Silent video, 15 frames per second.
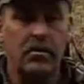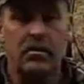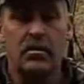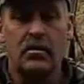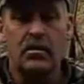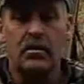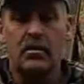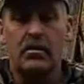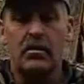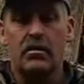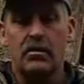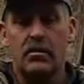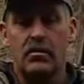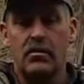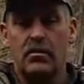
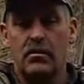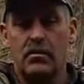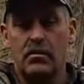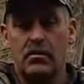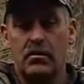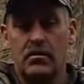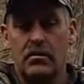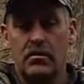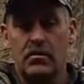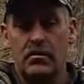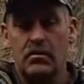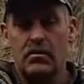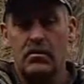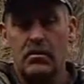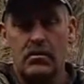
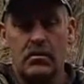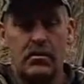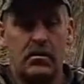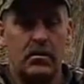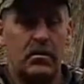No one is speaking in this clip.